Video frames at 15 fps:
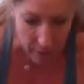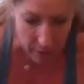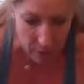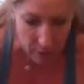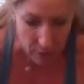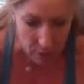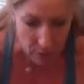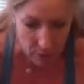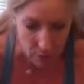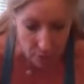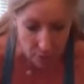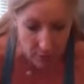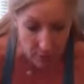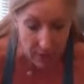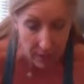is when it
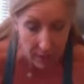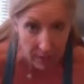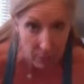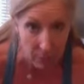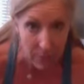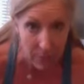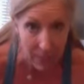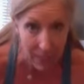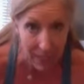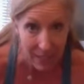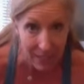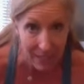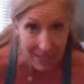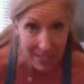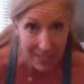really
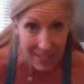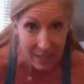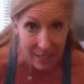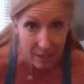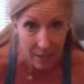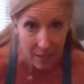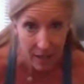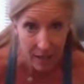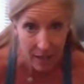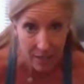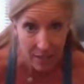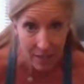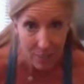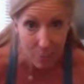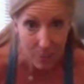begins.
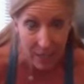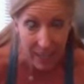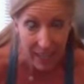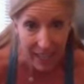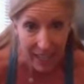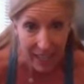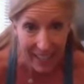That's the beginning.